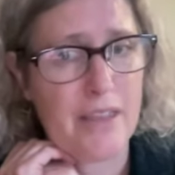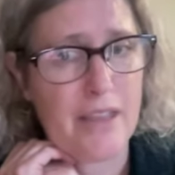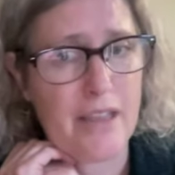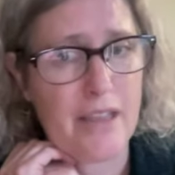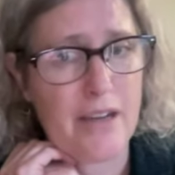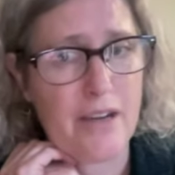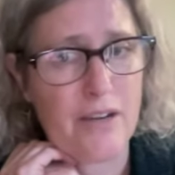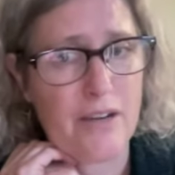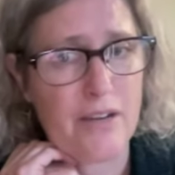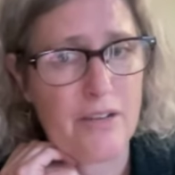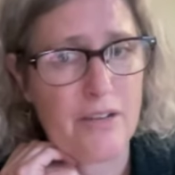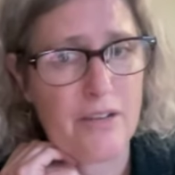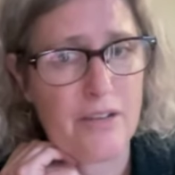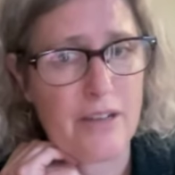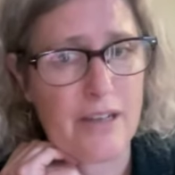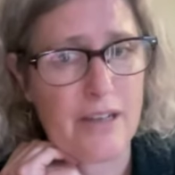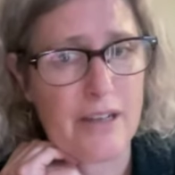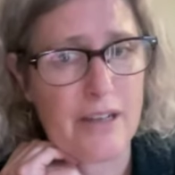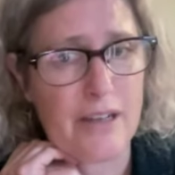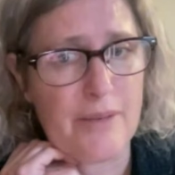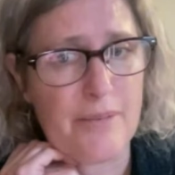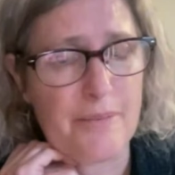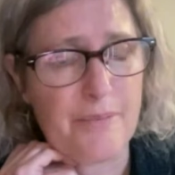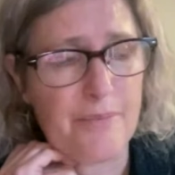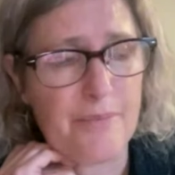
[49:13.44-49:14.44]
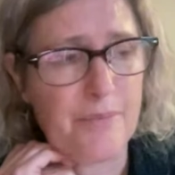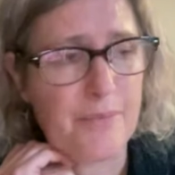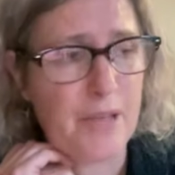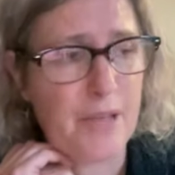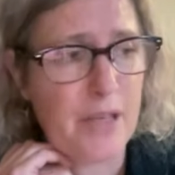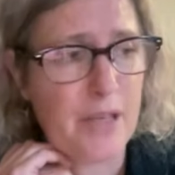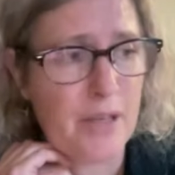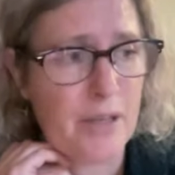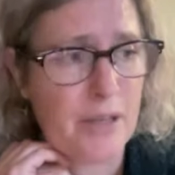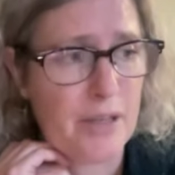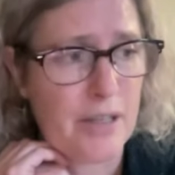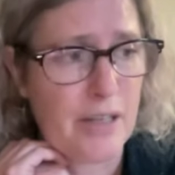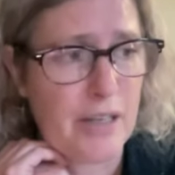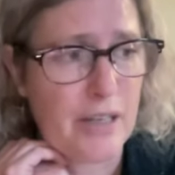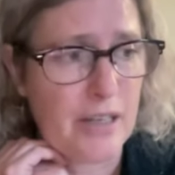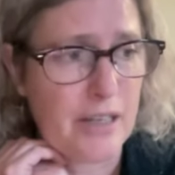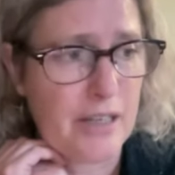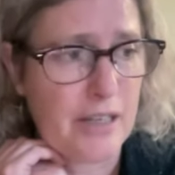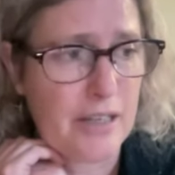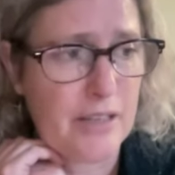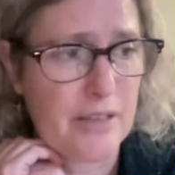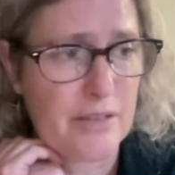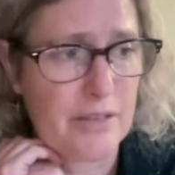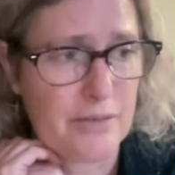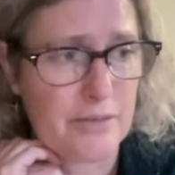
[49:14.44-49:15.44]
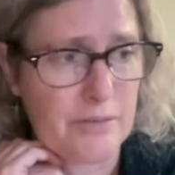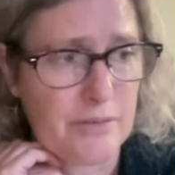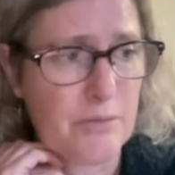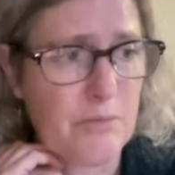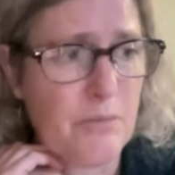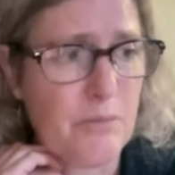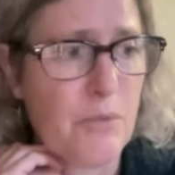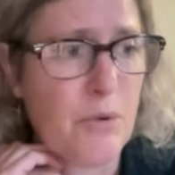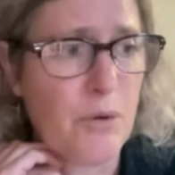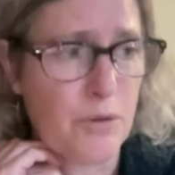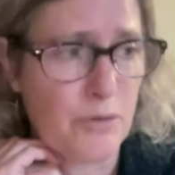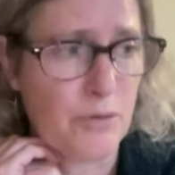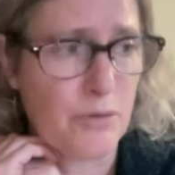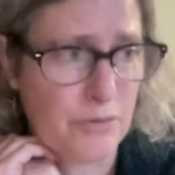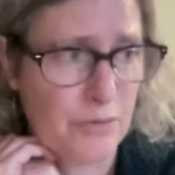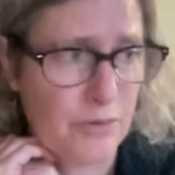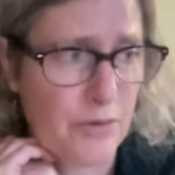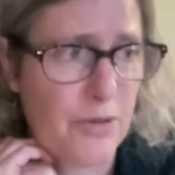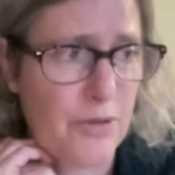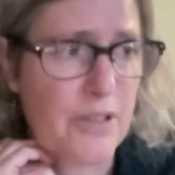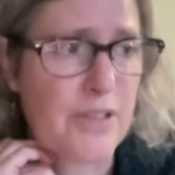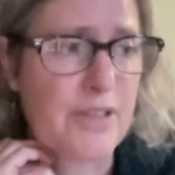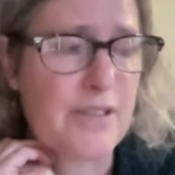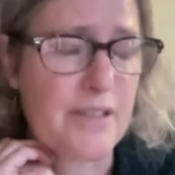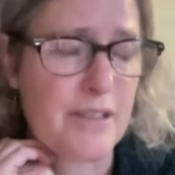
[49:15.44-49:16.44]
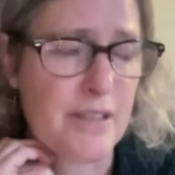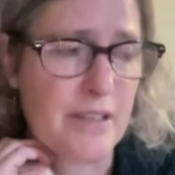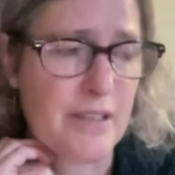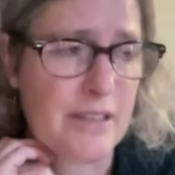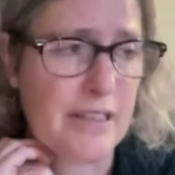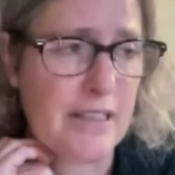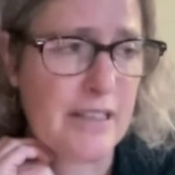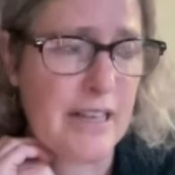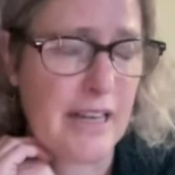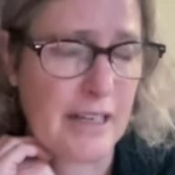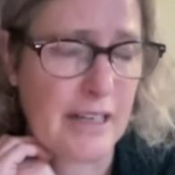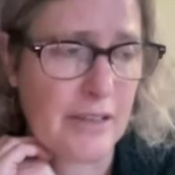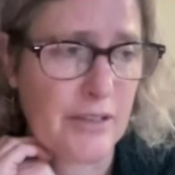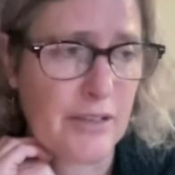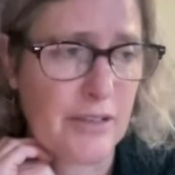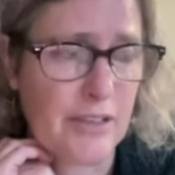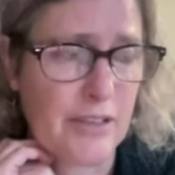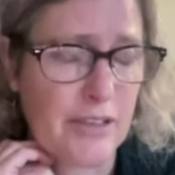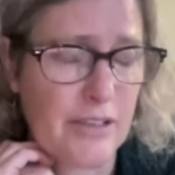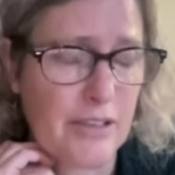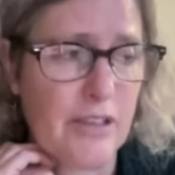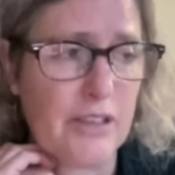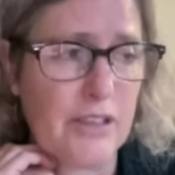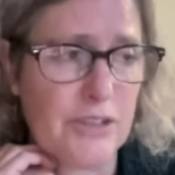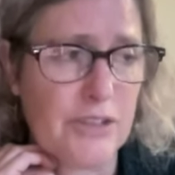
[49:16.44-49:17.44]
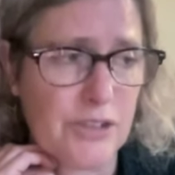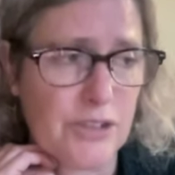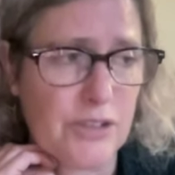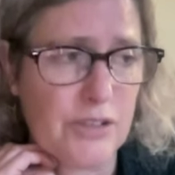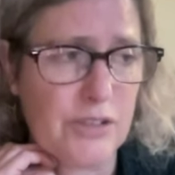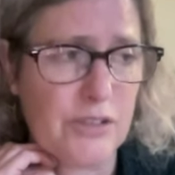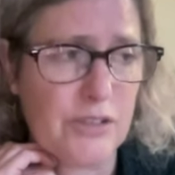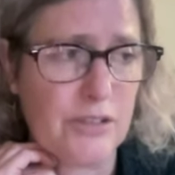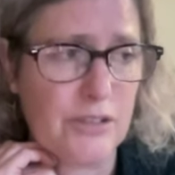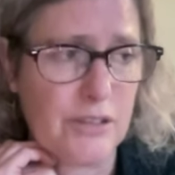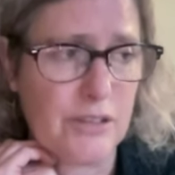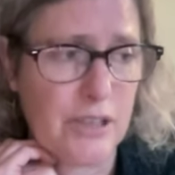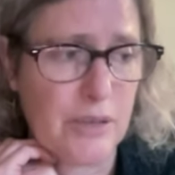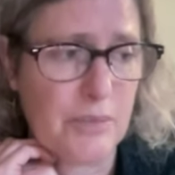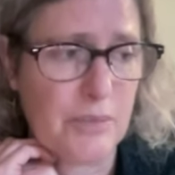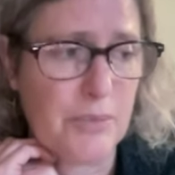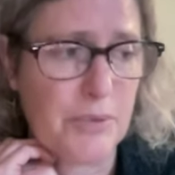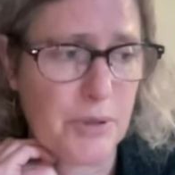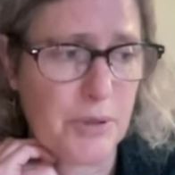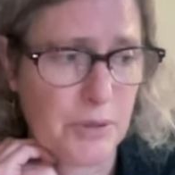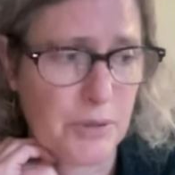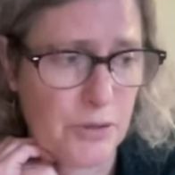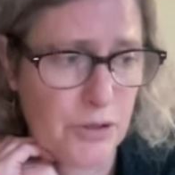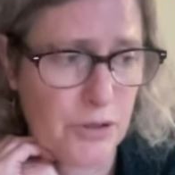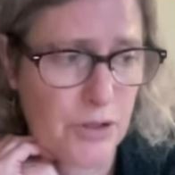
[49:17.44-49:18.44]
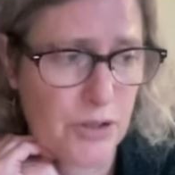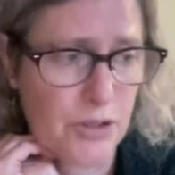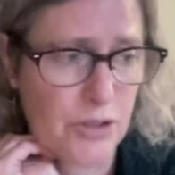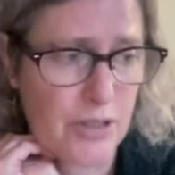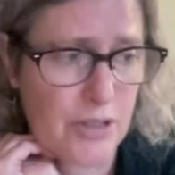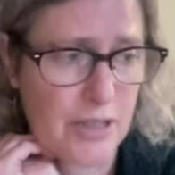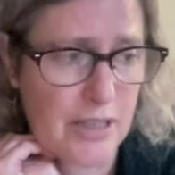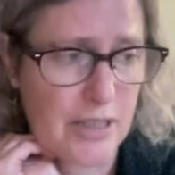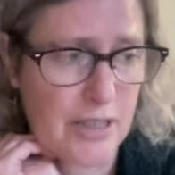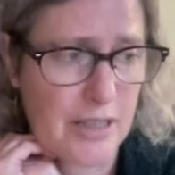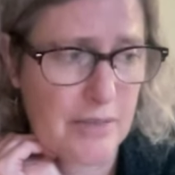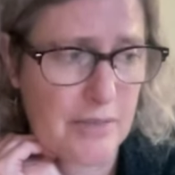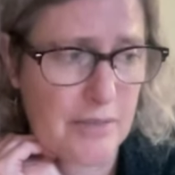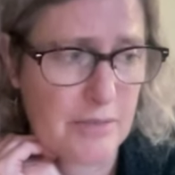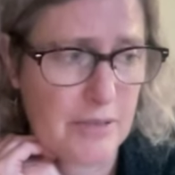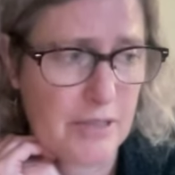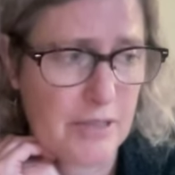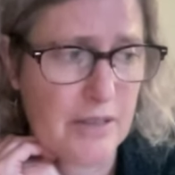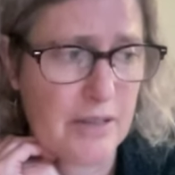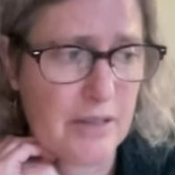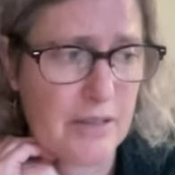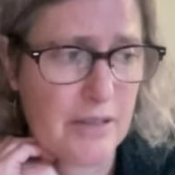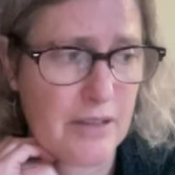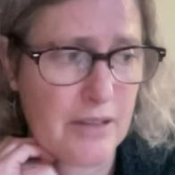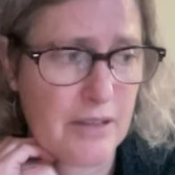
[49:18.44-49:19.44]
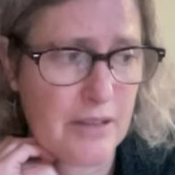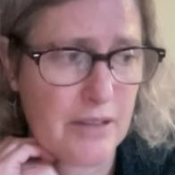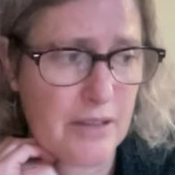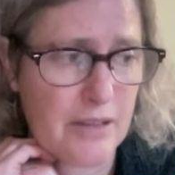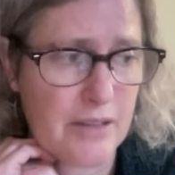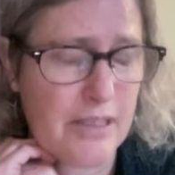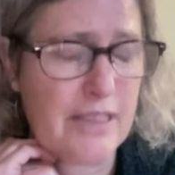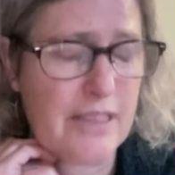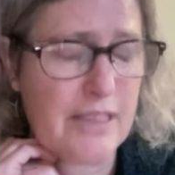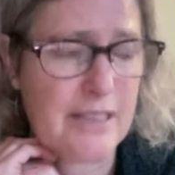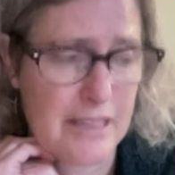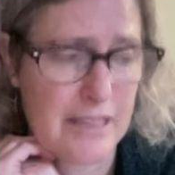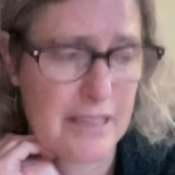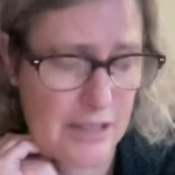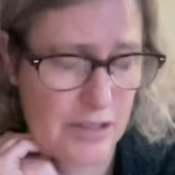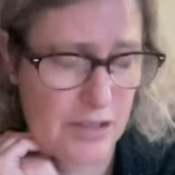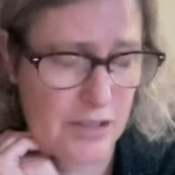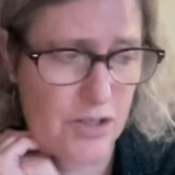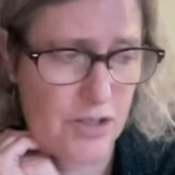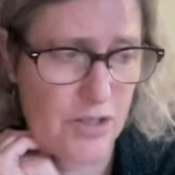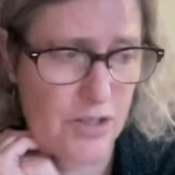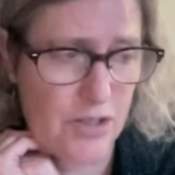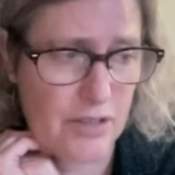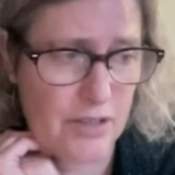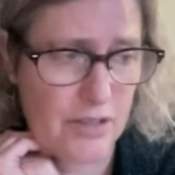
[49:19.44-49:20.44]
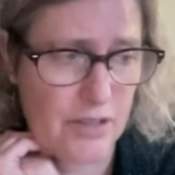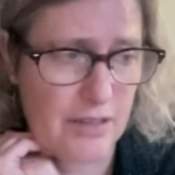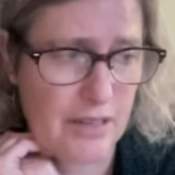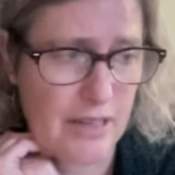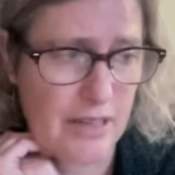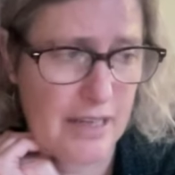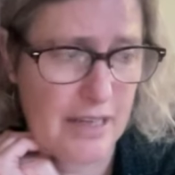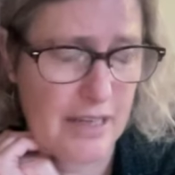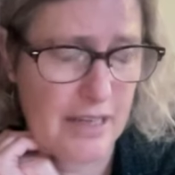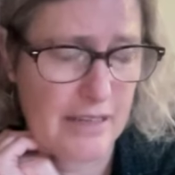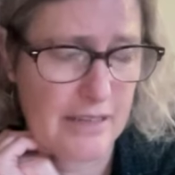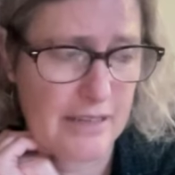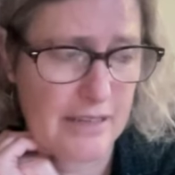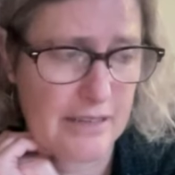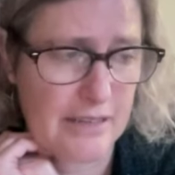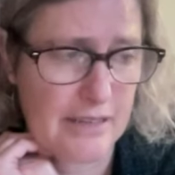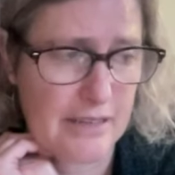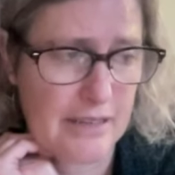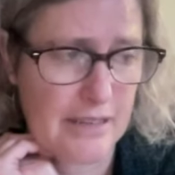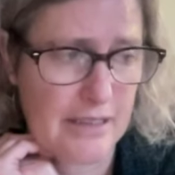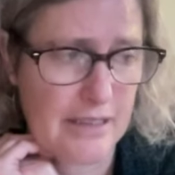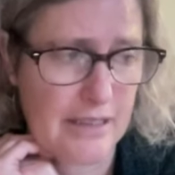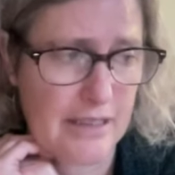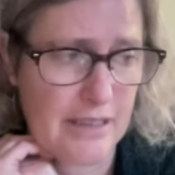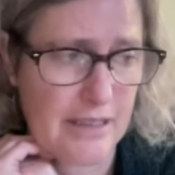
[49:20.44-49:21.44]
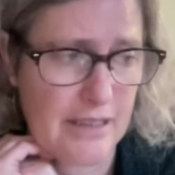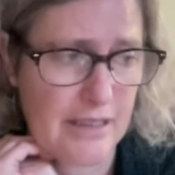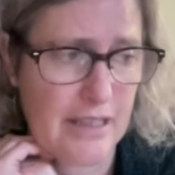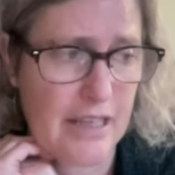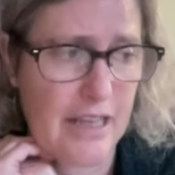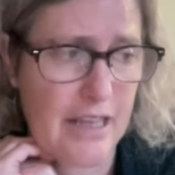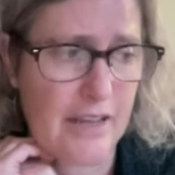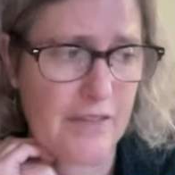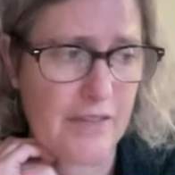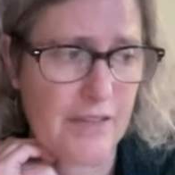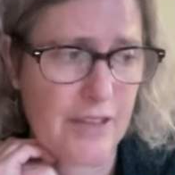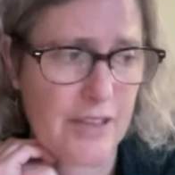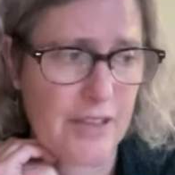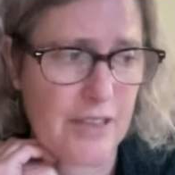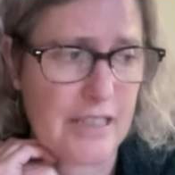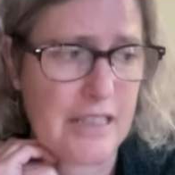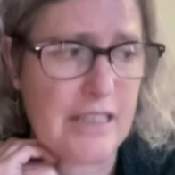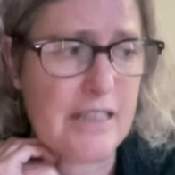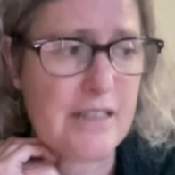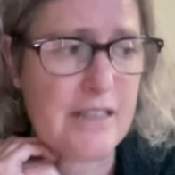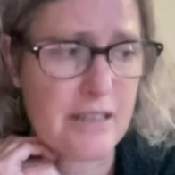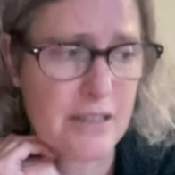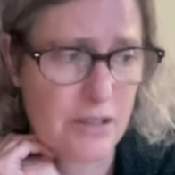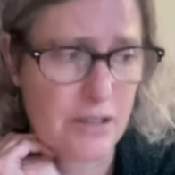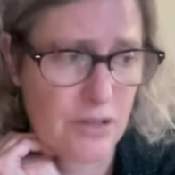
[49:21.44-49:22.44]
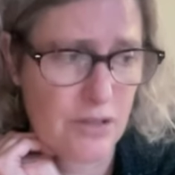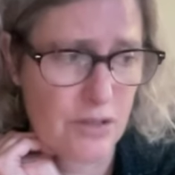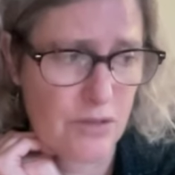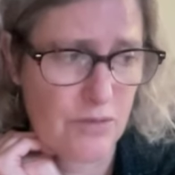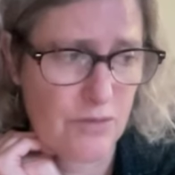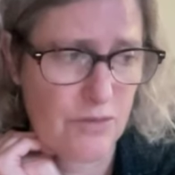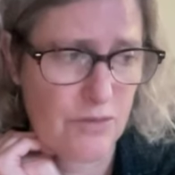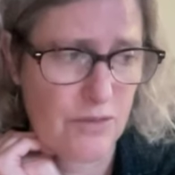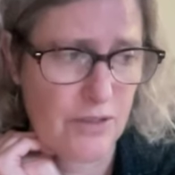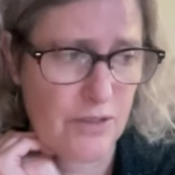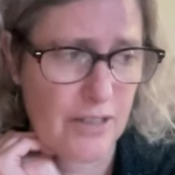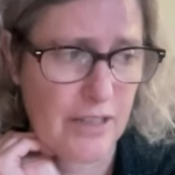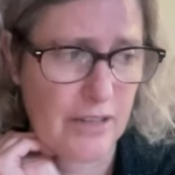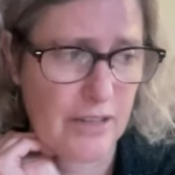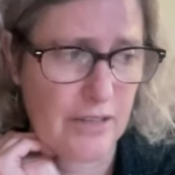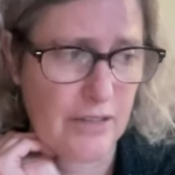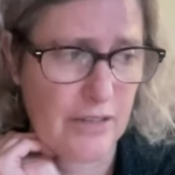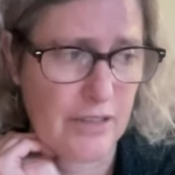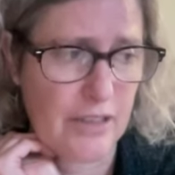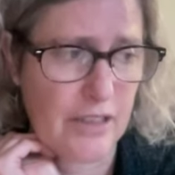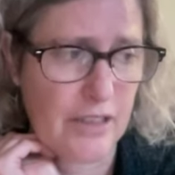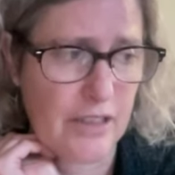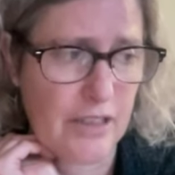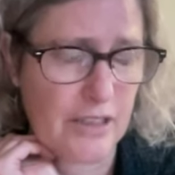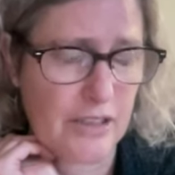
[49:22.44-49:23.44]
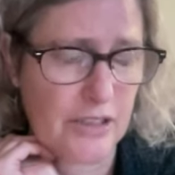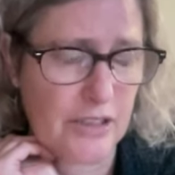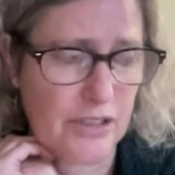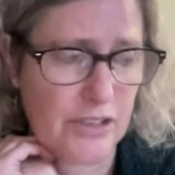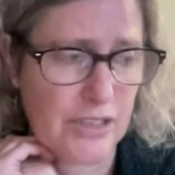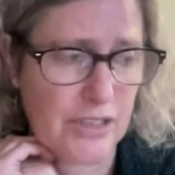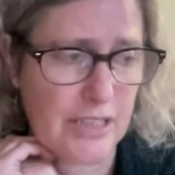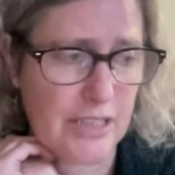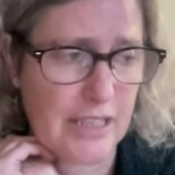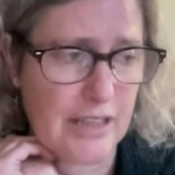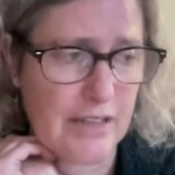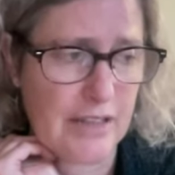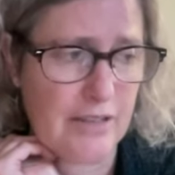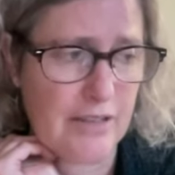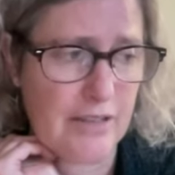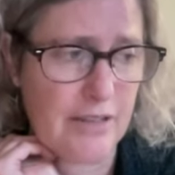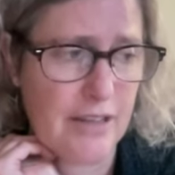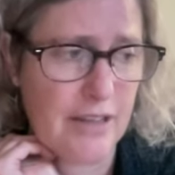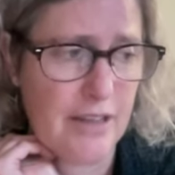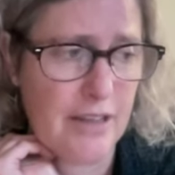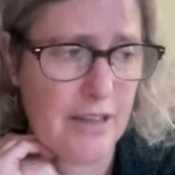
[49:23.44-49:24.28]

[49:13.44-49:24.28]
um, uh, more focused on an agroecological approach um, in their extension, and uh, they have an institute for agroecology now.